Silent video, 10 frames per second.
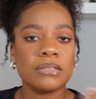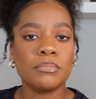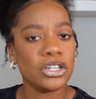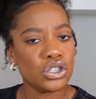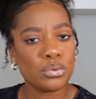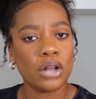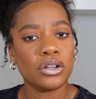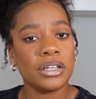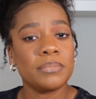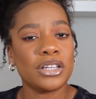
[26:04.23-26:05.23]
much
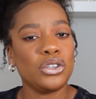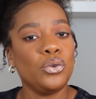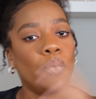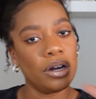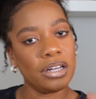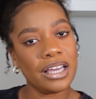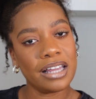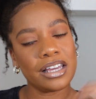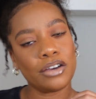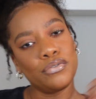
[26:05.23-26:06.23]
smaller lips and you want to
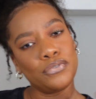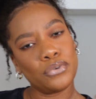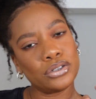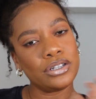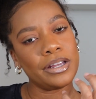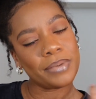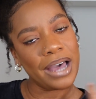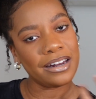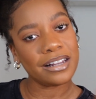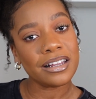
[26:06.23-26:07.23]
get like a fuller lip
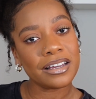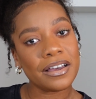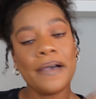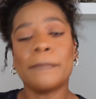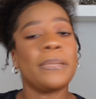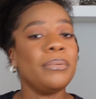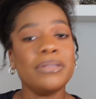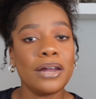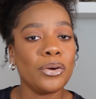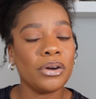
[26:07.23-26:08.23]
kind of look, maybe
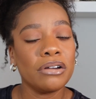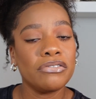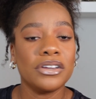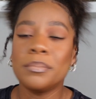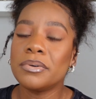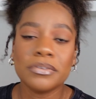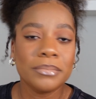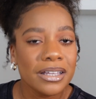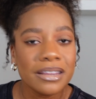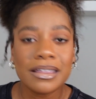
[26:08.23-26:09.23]
that'll work for you. But for
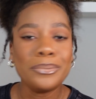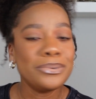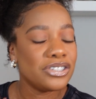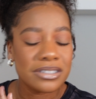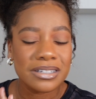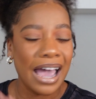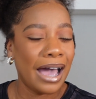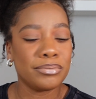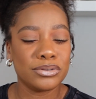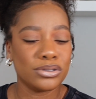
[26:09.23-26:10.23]
me, that was just
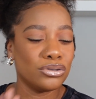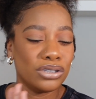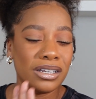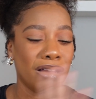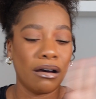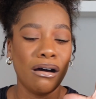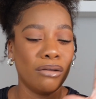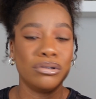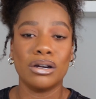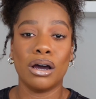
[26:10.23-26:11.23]
absolutely,
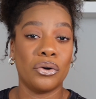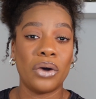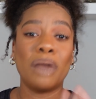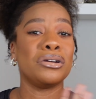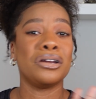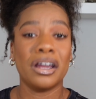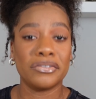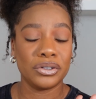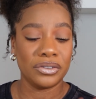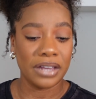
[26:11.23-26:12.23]
oh no, I would
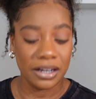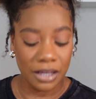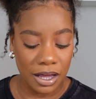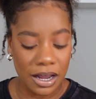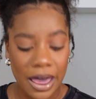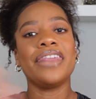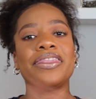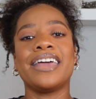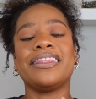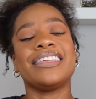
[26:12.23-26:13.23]
never do that again. And
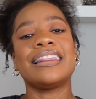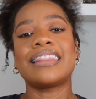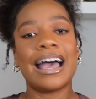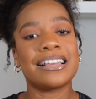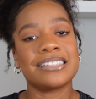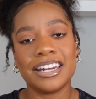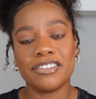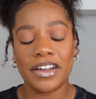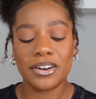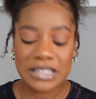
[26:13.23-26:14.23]
then the last and
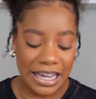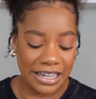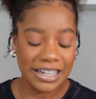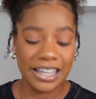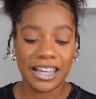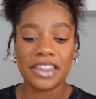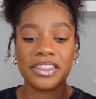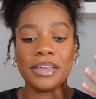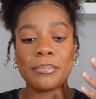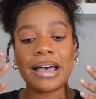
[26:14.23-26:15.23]
final technique,
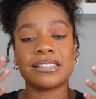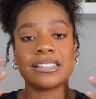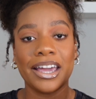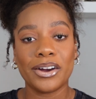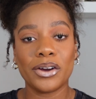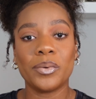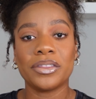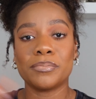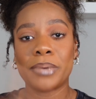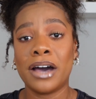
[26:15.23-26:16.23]
the mascara with
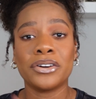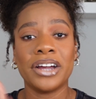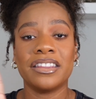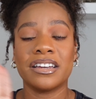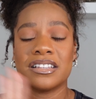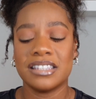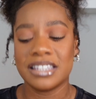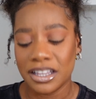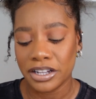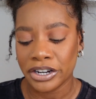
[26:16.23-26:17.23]
the powder and the
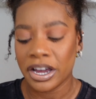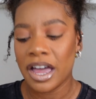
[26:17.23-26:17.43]
concealer.